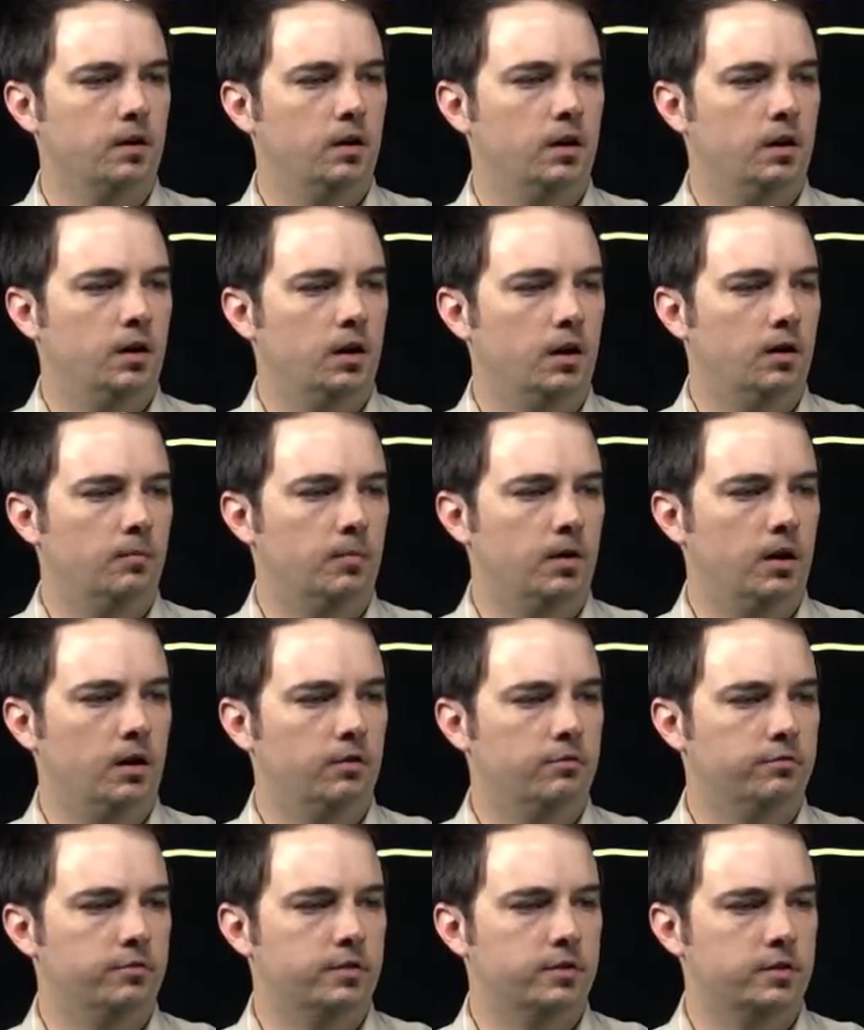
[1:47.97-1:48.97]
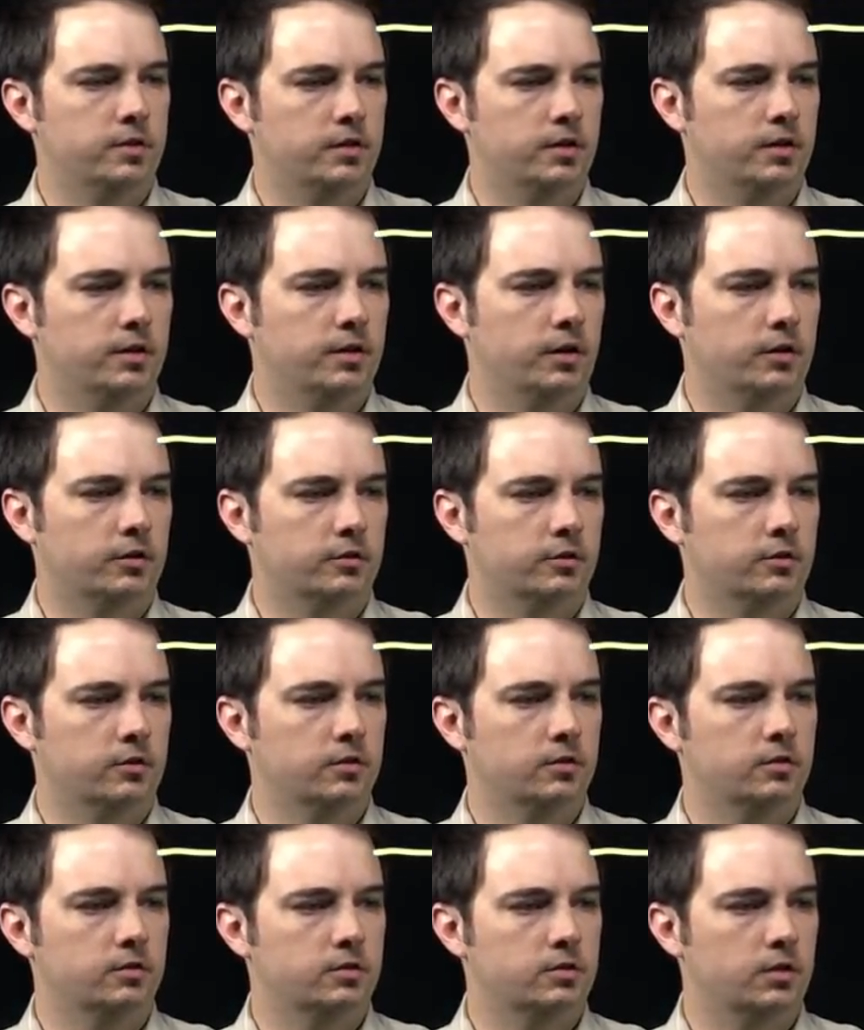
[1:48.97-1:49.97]
um, of the inductor,
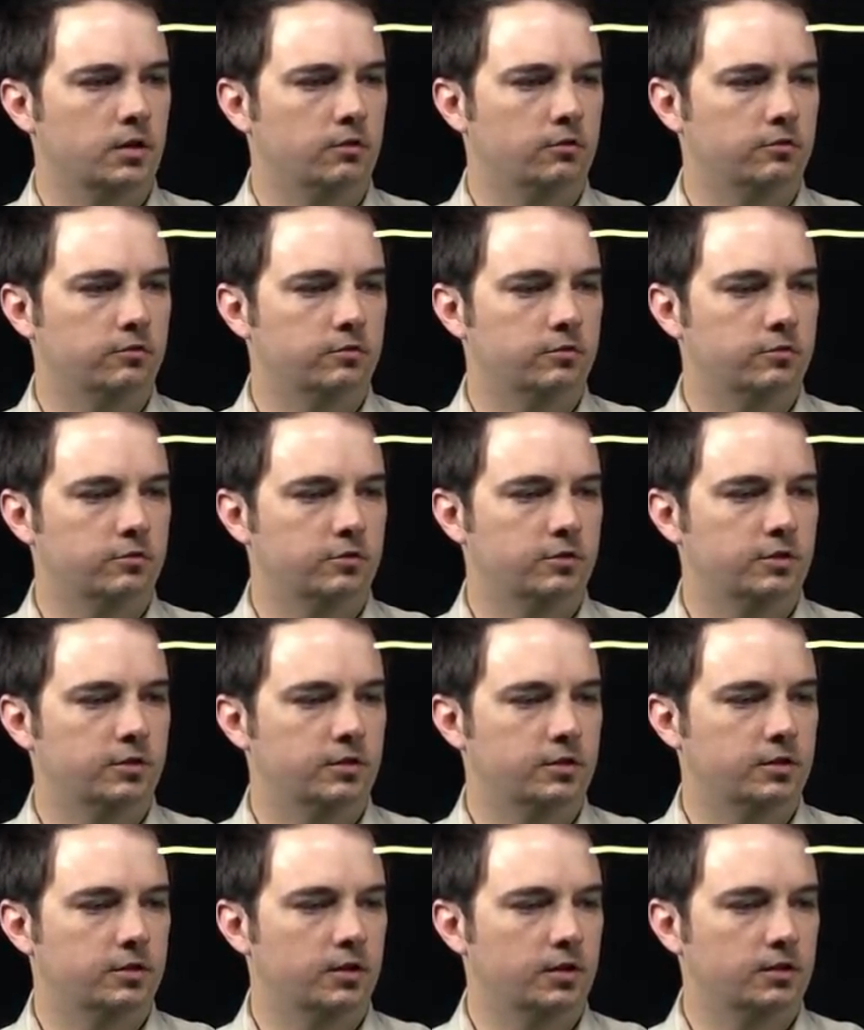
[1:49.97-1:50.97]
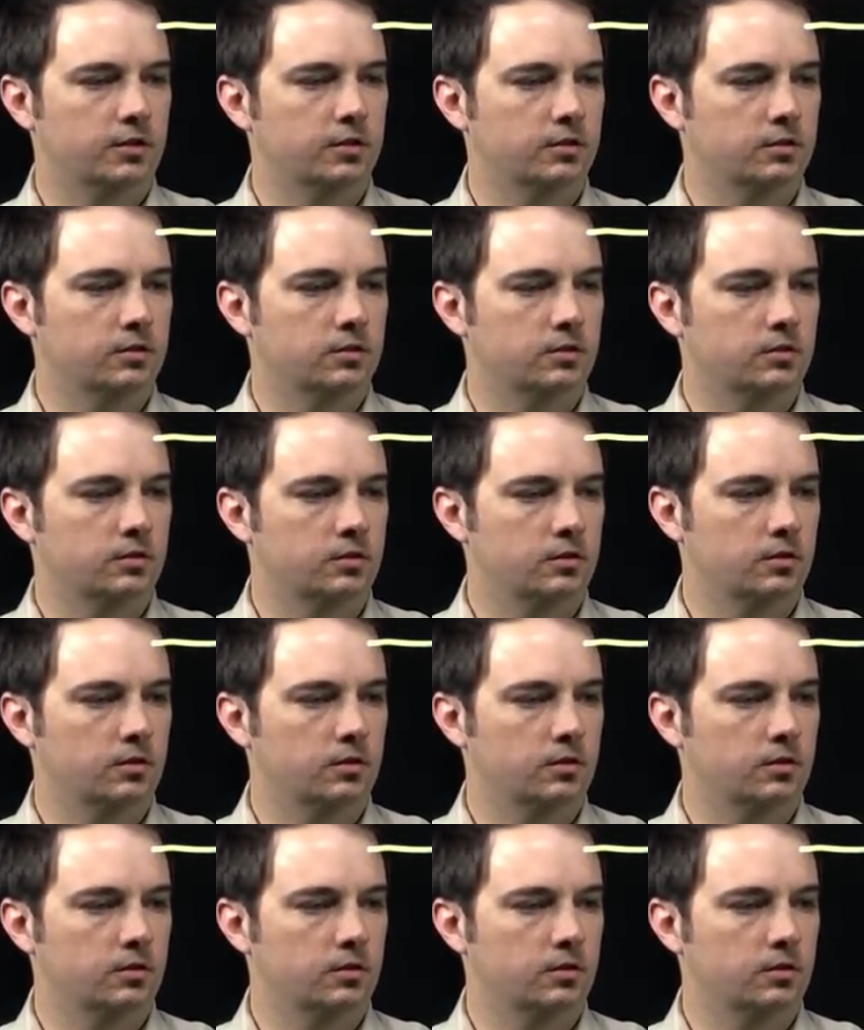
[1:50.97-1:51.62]
self-inductance.